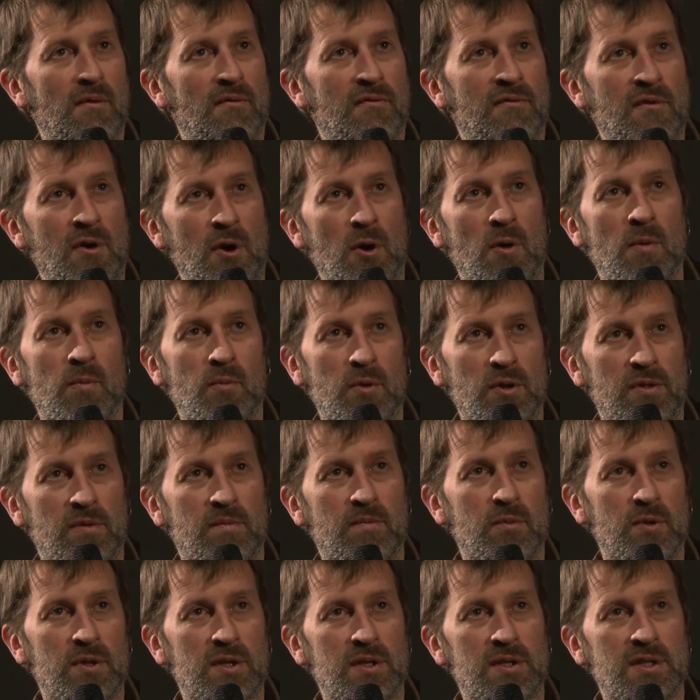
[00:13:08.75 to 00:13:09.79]
film
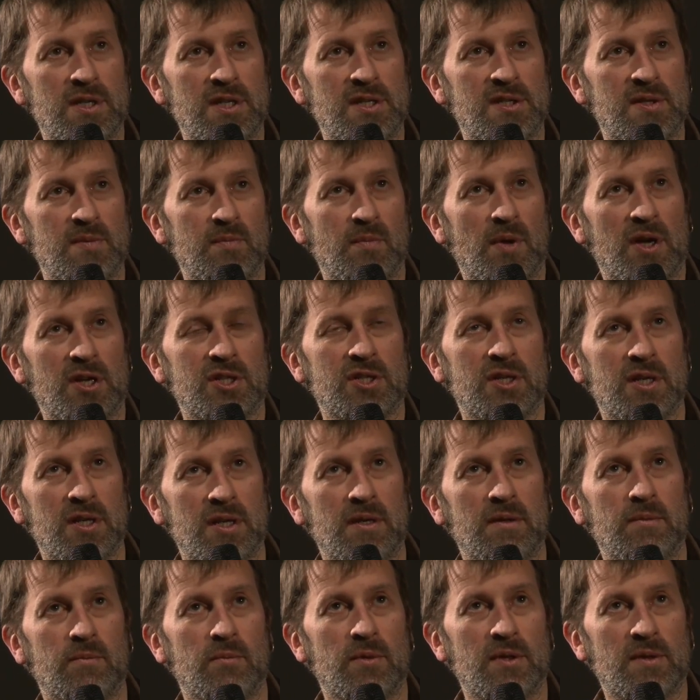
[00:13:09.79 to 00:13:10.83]
with a decent budget,
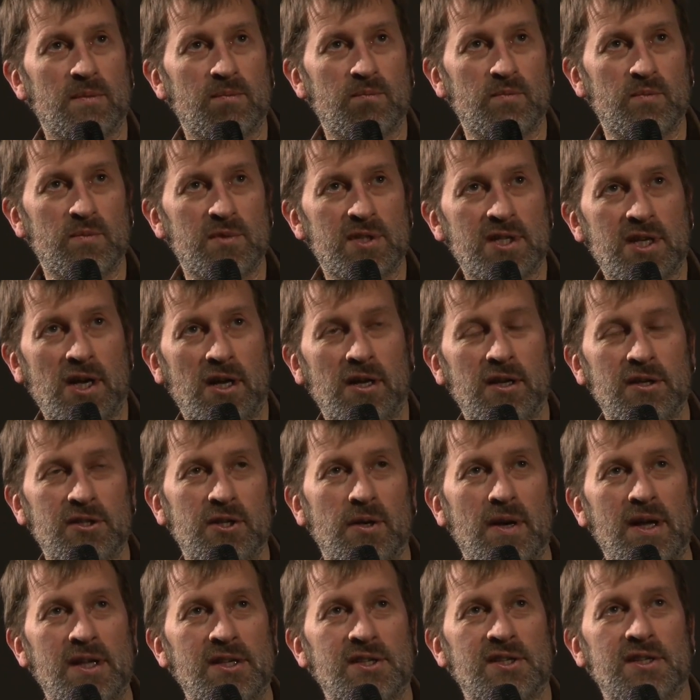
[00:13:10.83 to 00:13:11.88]
and with Scarlett
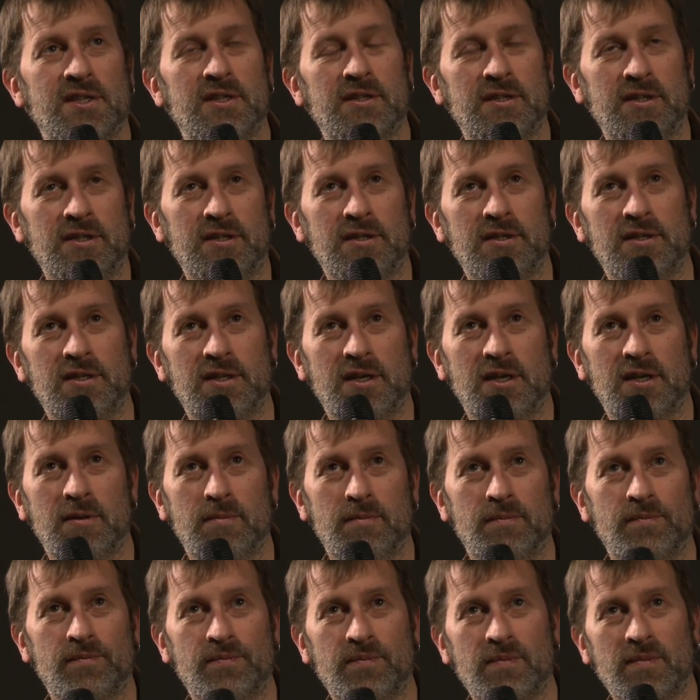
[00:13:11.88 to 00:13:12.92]
Johansson
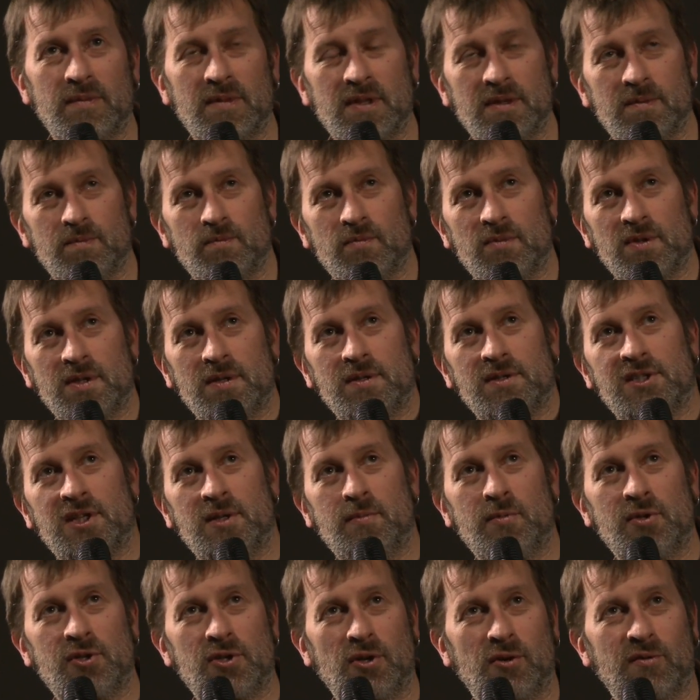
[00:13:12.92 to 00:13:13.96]
and
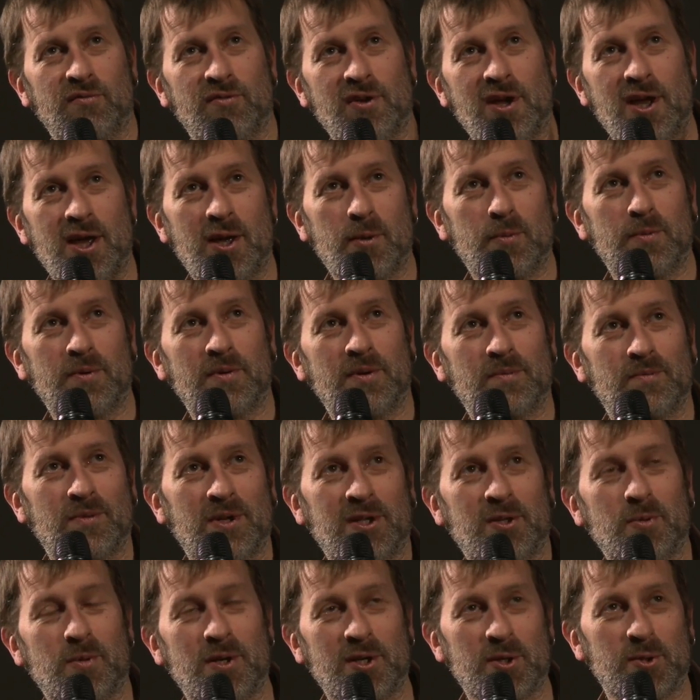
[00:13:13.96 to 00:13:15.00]
cinematographer
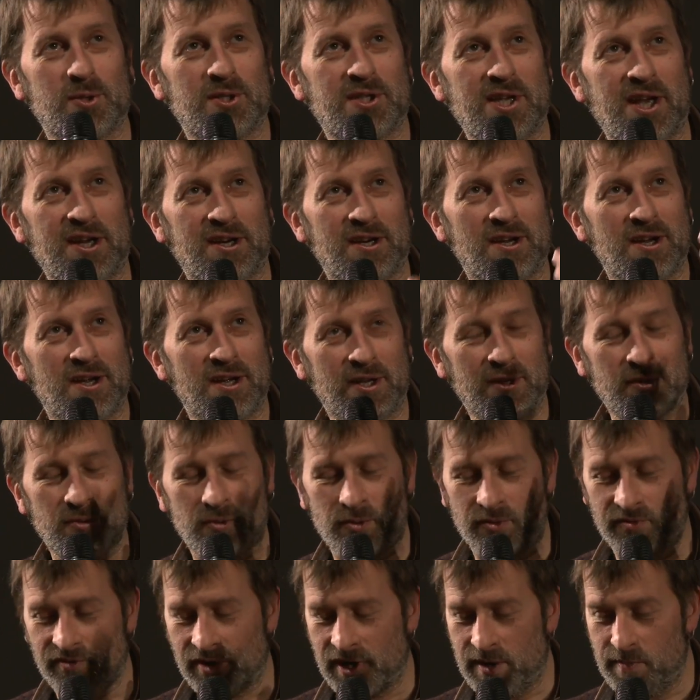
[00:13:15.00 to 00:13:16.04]
Eduardo Serra, and
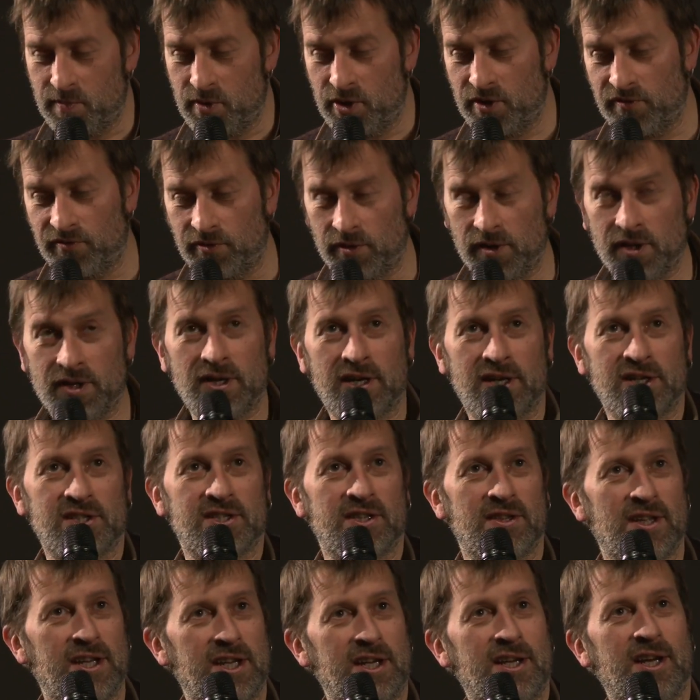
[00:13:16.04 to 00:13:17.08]
all very beautiful and
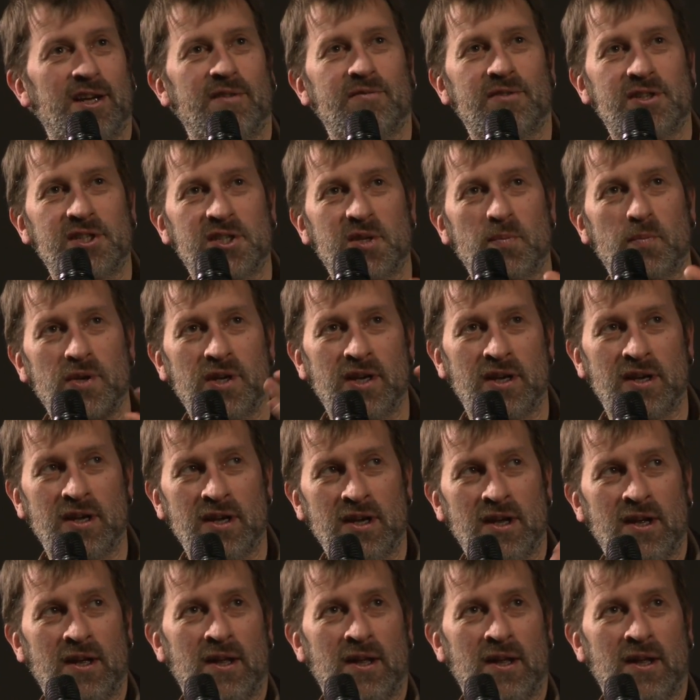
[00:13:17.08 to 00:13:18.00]
nice. And then he kind of disappeared.